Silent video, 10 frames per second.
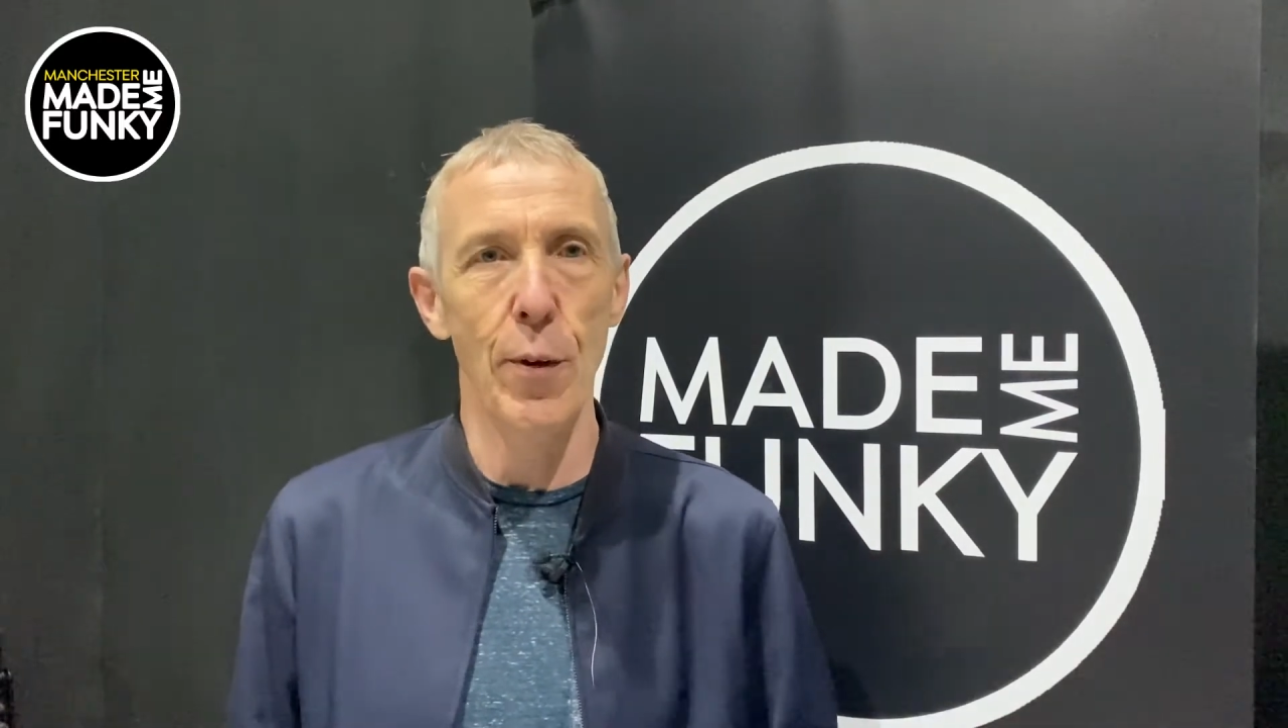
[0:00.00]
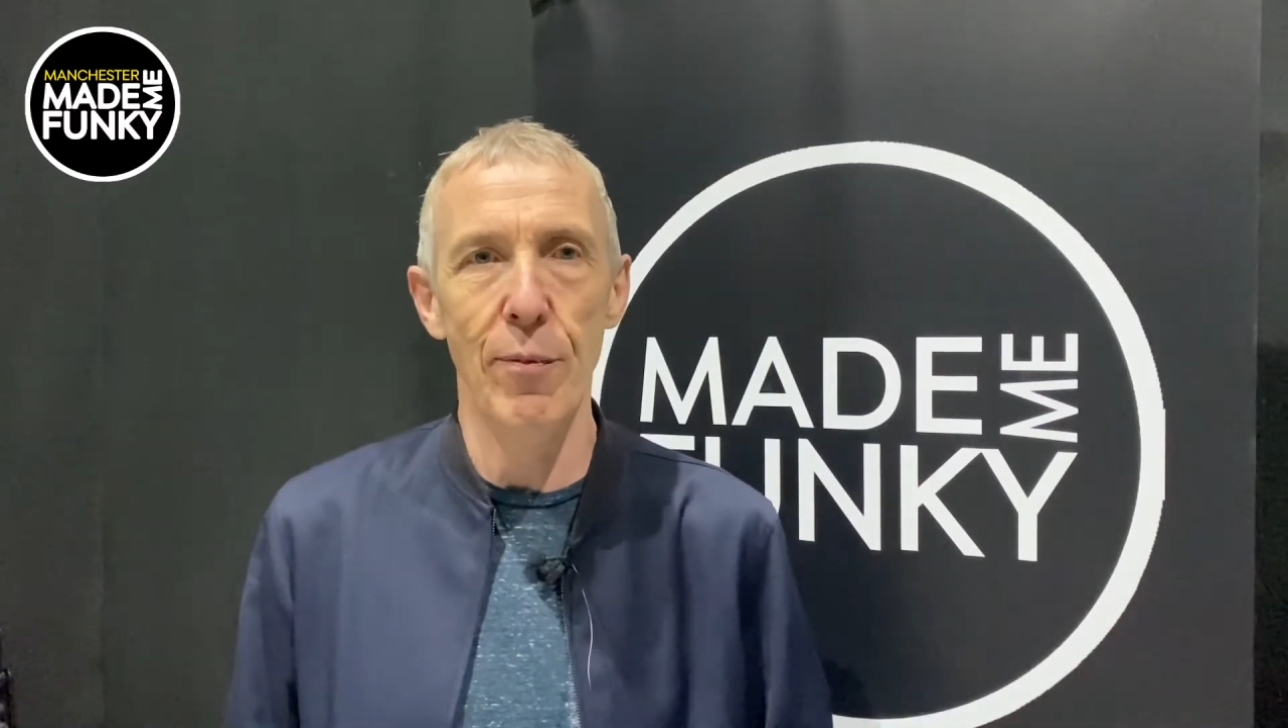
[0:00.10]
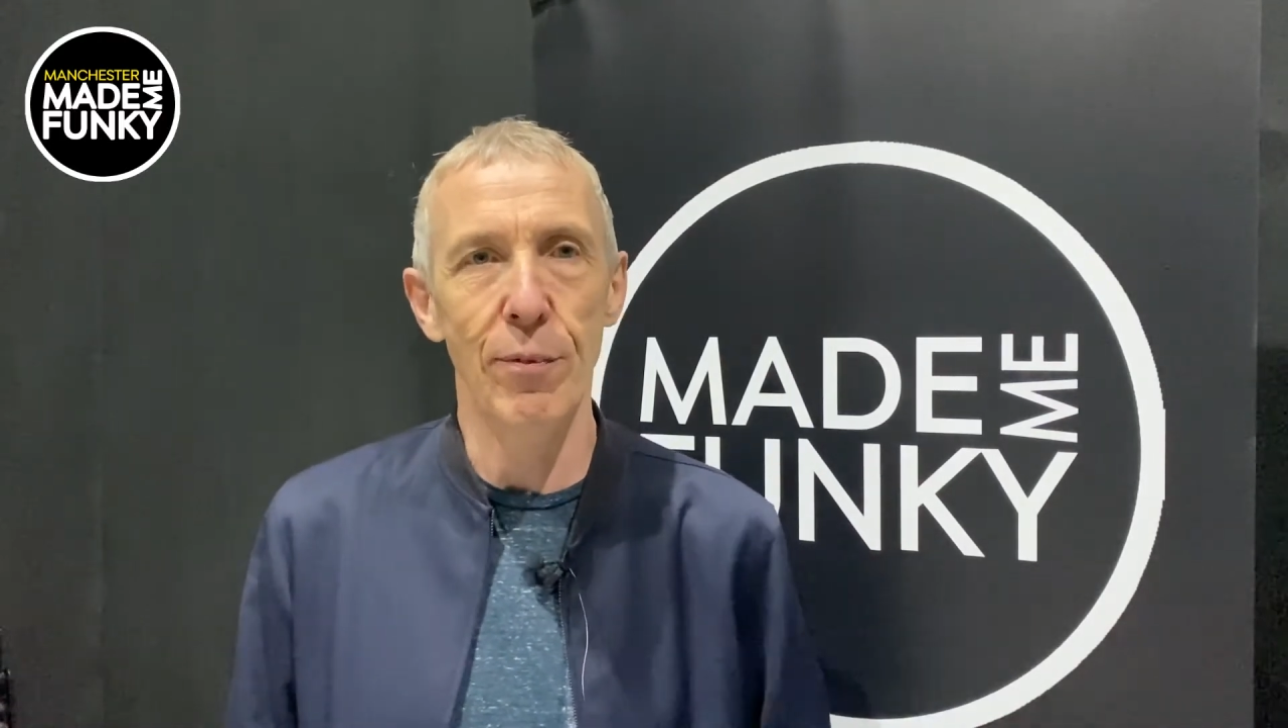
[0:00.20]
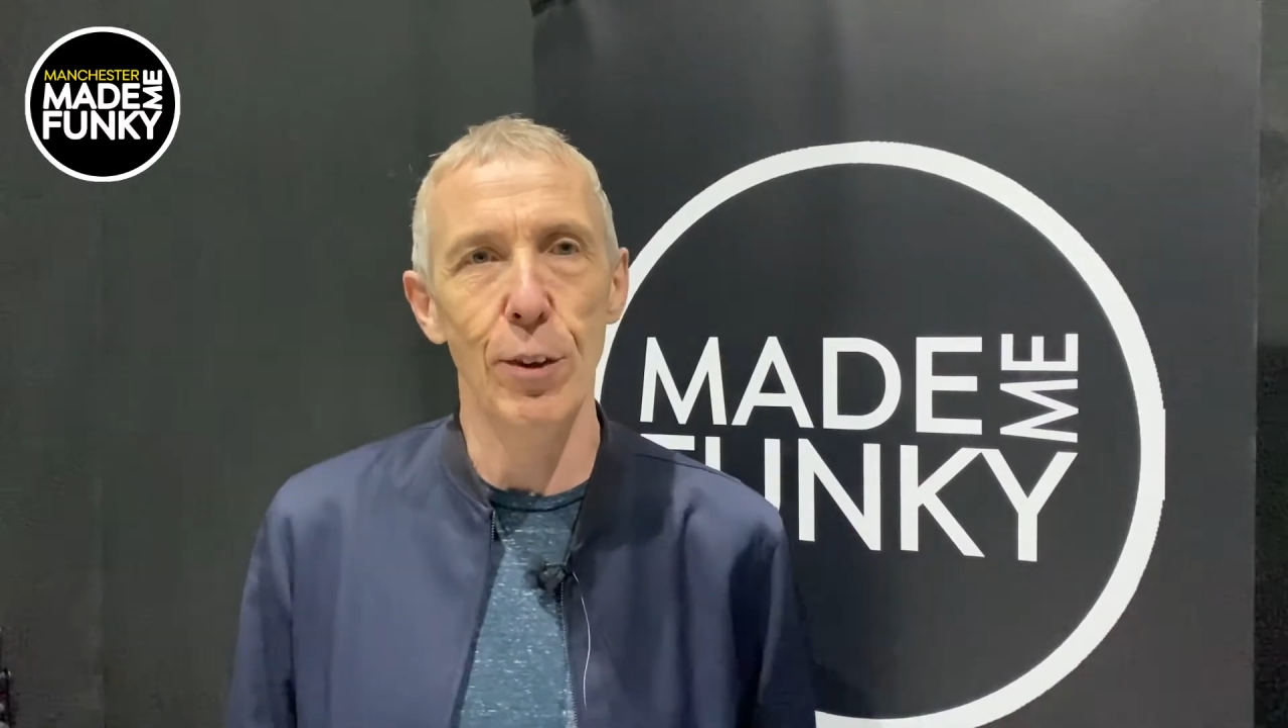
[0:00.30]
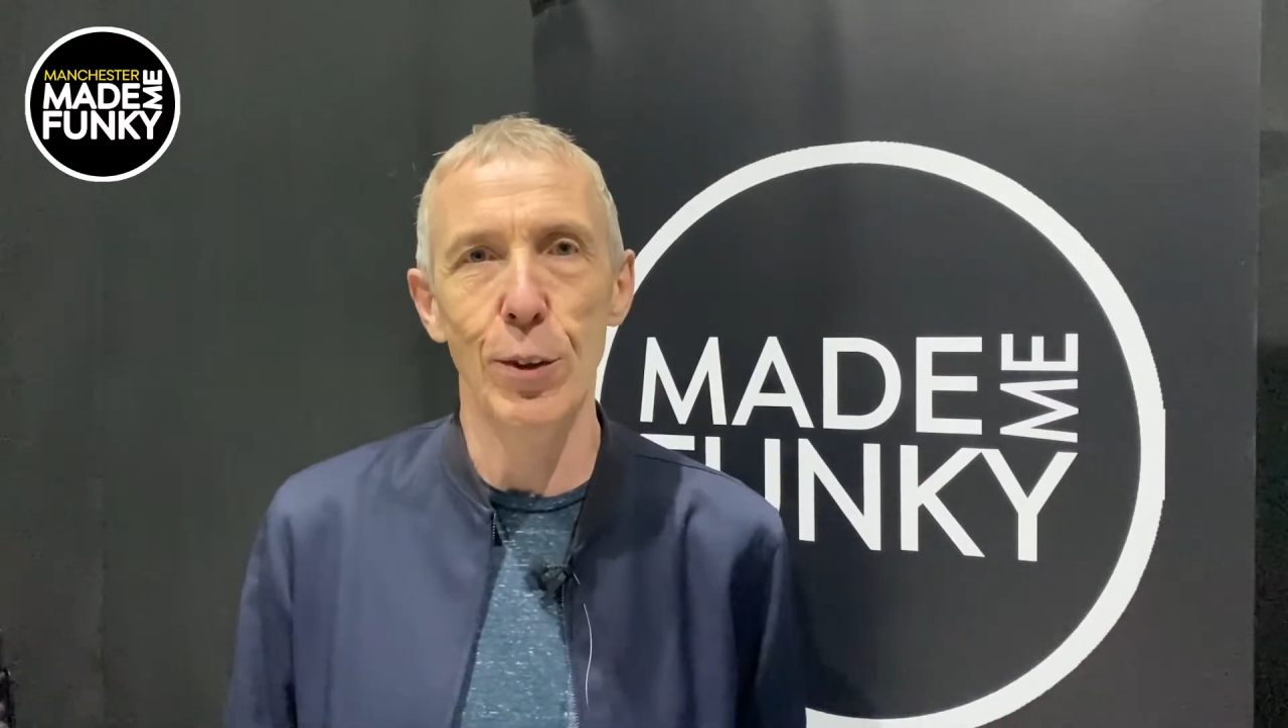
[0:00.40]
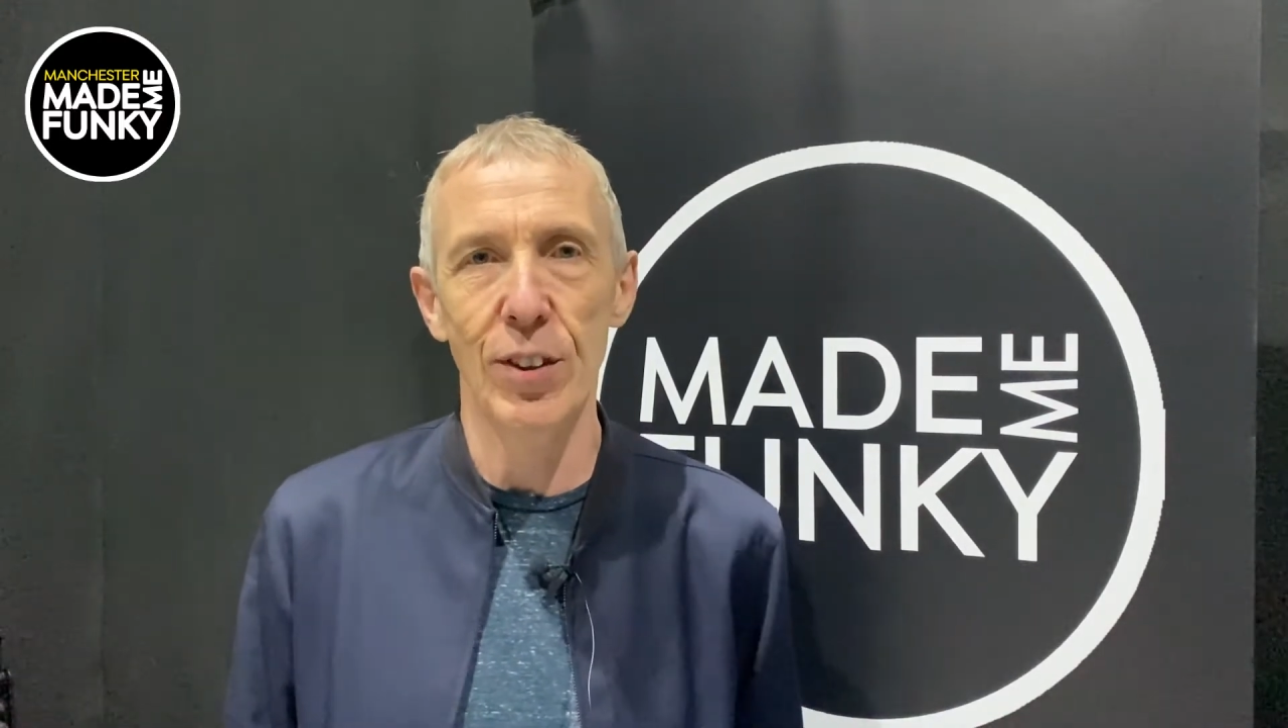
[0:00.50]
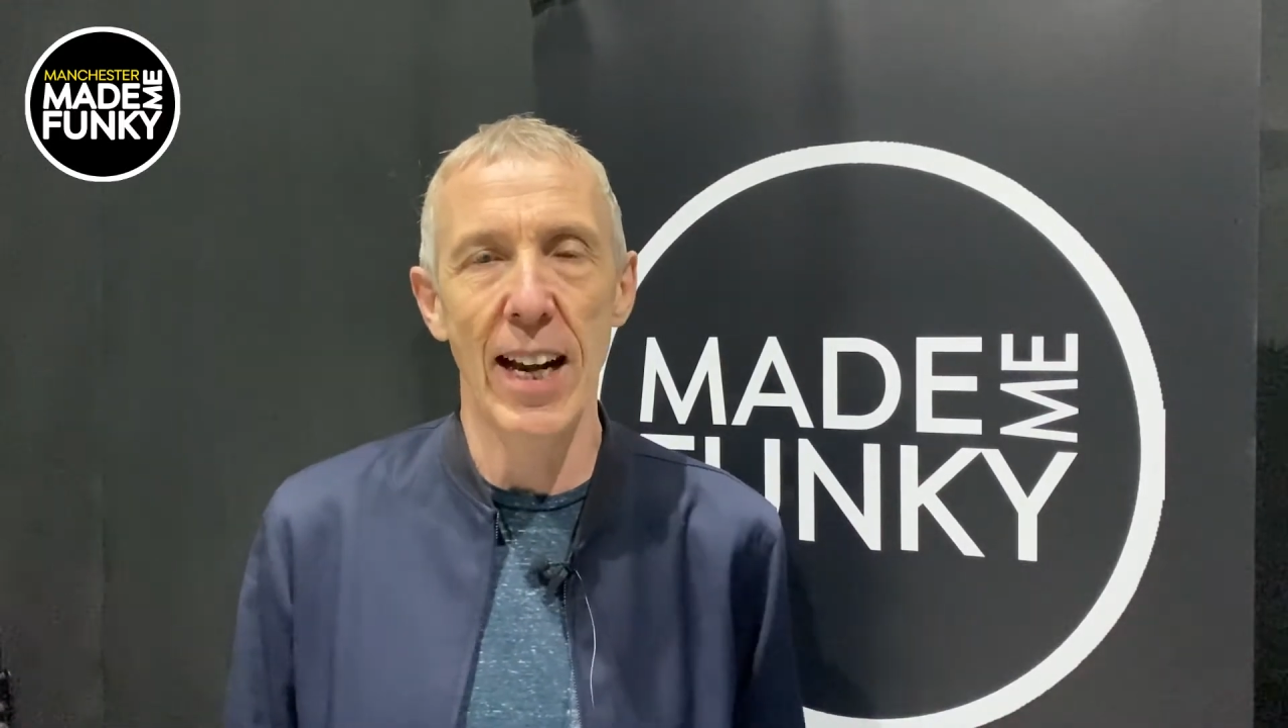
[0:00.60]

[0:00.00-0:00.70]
influenced